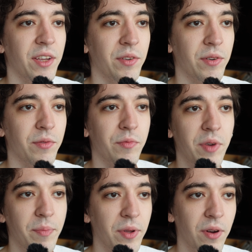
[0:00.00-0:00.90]

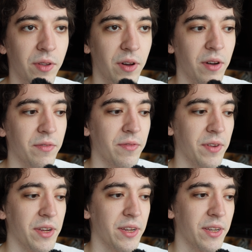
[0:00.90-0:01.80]
rip it all off
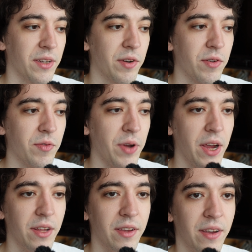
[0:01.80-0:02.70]
and
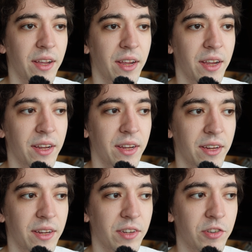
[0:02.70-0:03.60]
create
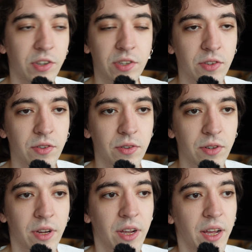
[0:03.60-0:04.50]
a just as
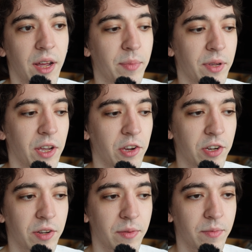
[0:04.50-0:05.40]
good
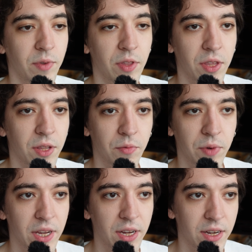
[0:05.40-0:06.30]
application within a
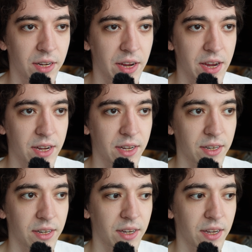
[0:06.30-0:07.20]
week,
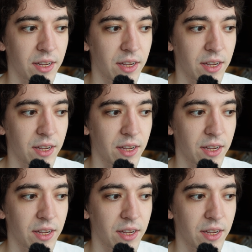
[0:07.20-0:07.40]
and